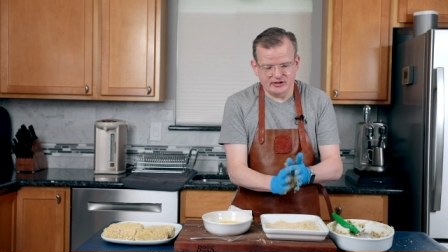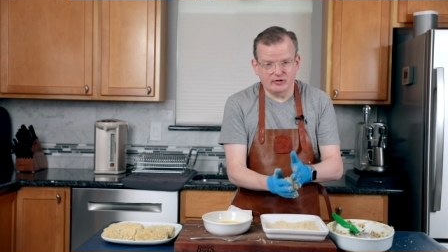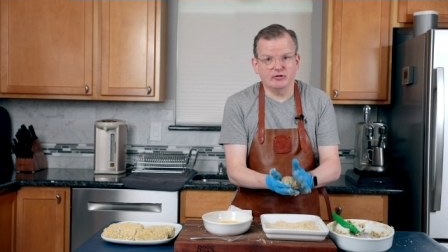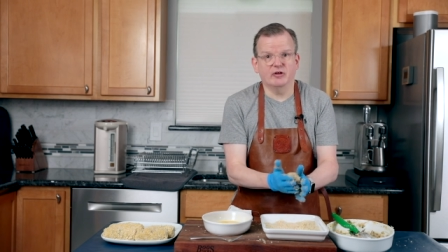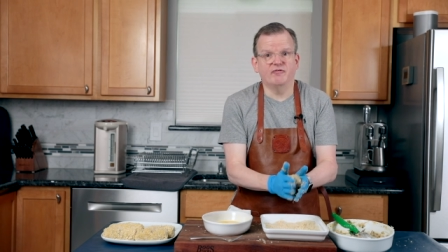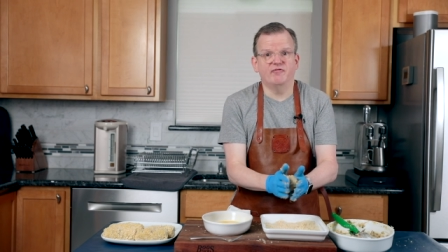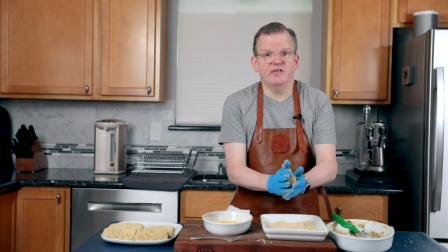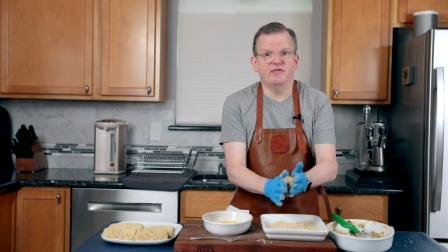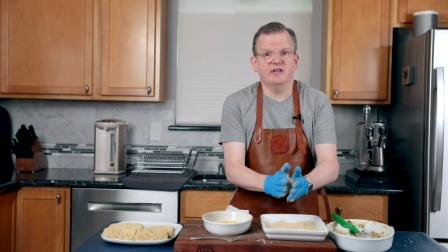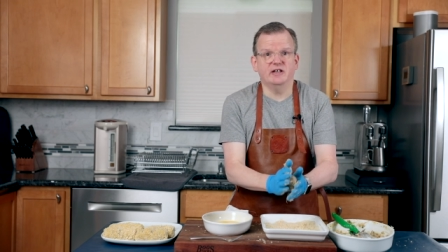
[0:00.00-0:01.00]
a total of
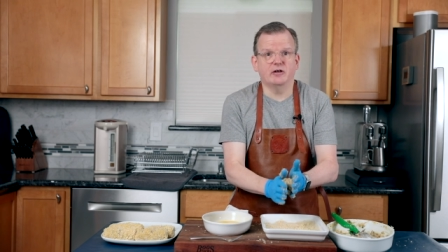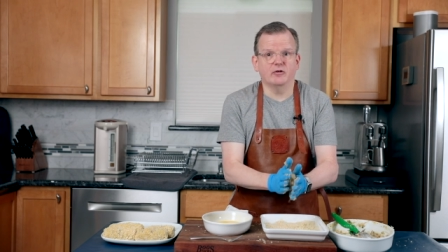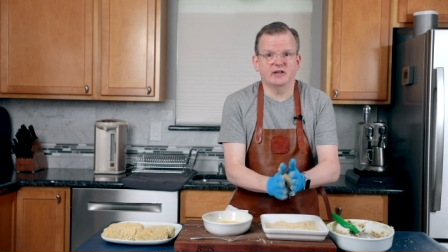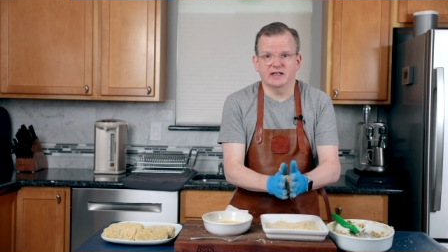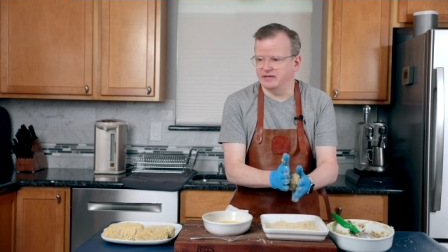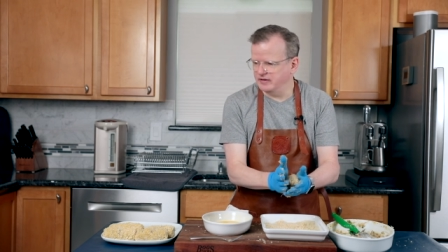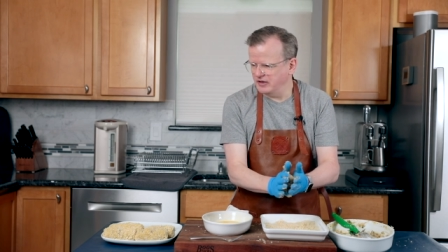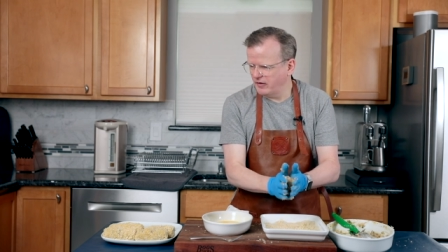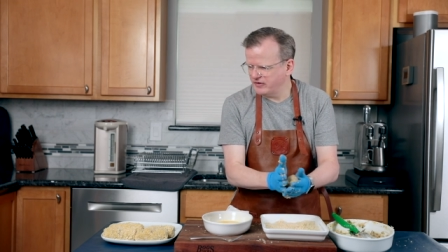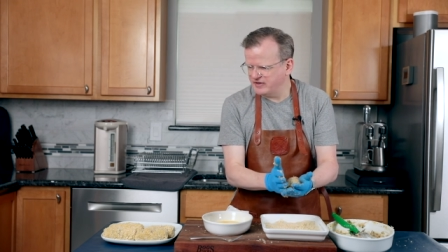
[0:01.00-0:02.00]
15 croquettes.
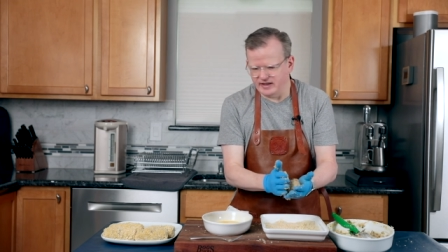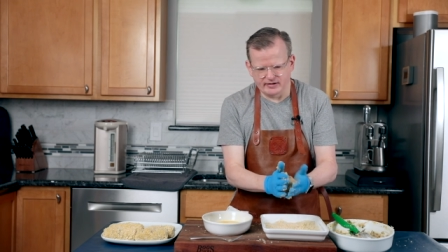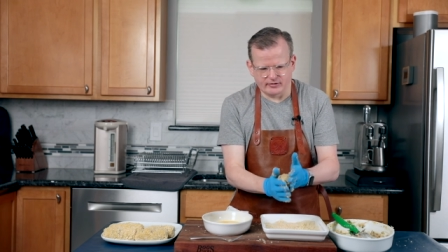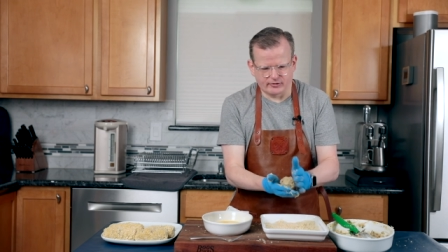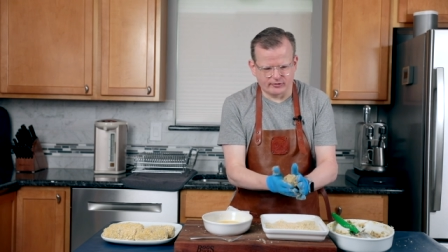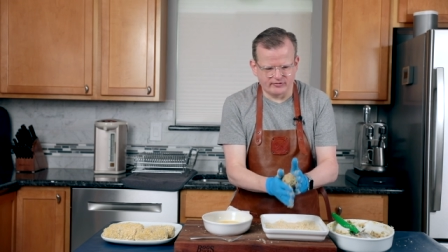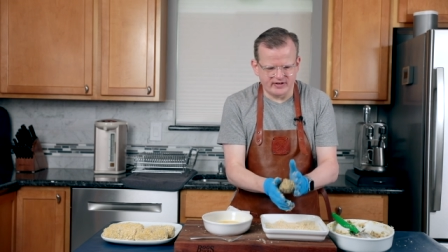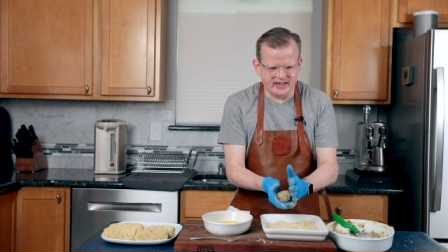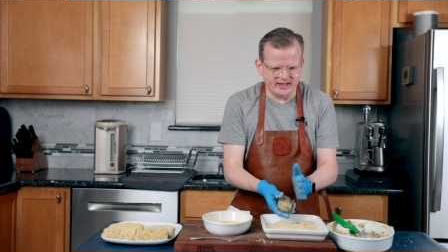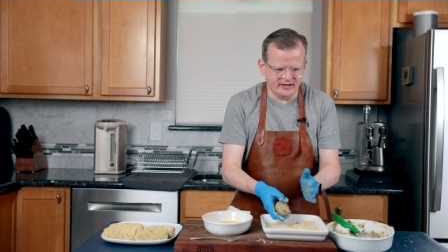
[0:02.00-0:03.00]
The other 10 are
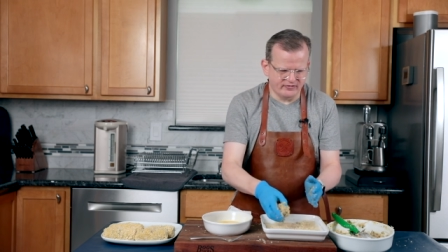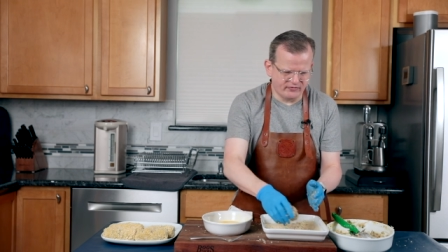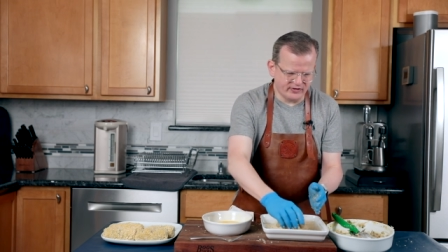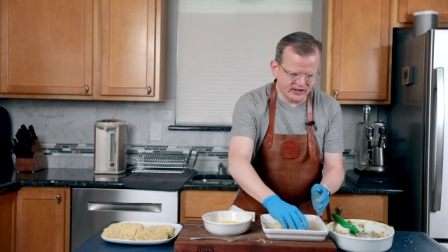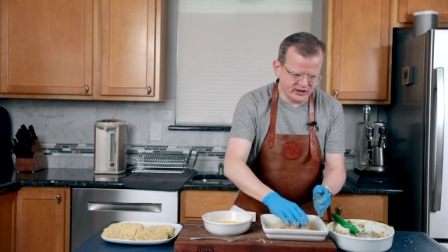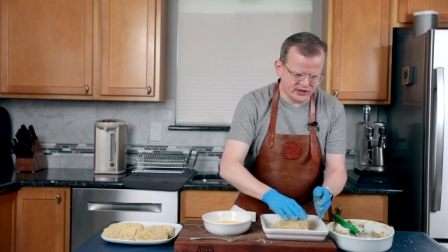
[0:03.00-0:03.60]
already in the fridge.